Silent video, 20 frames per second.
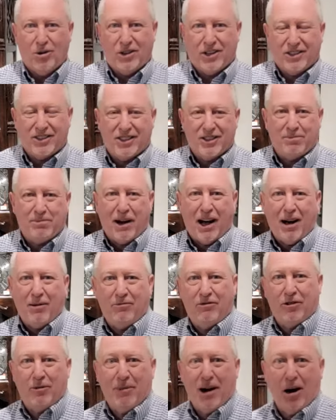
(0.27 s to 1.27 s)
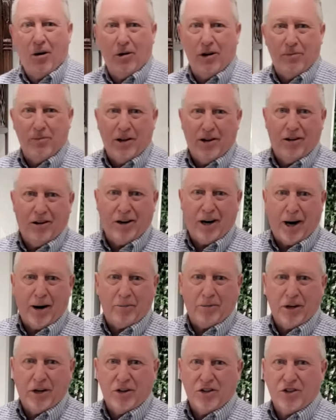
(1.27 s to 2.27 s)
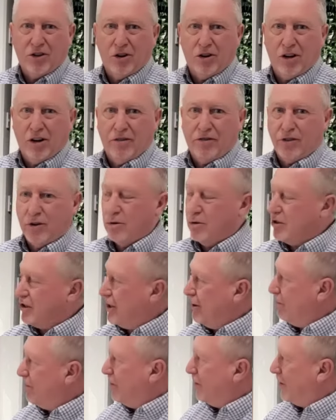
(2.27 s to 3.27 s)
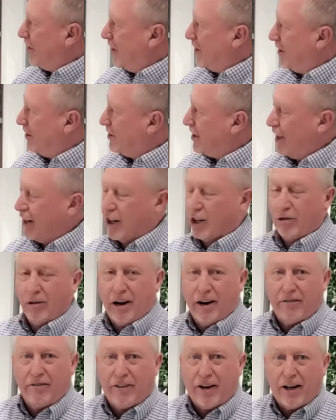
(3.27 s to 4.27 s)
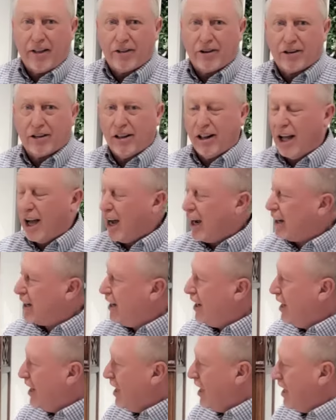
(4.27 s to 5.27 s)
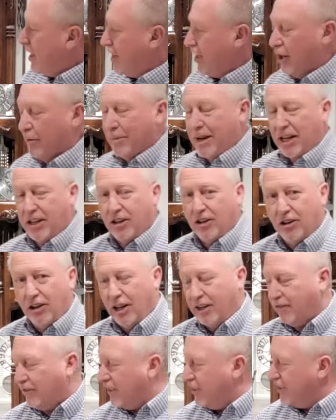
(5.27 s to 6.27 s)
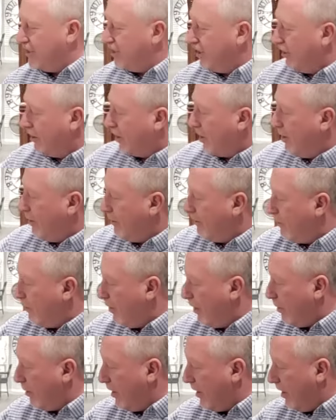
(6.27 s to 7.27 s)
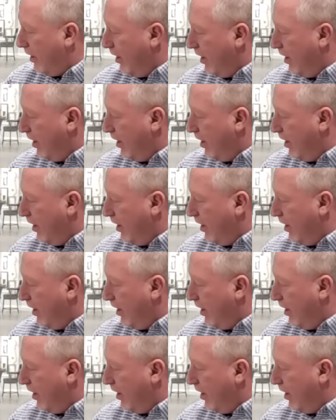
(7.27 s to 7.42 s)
this is Bob from Howard Miller, and I'm going to show you a few simple things on a grandfather clock that'll make your life easier going forward.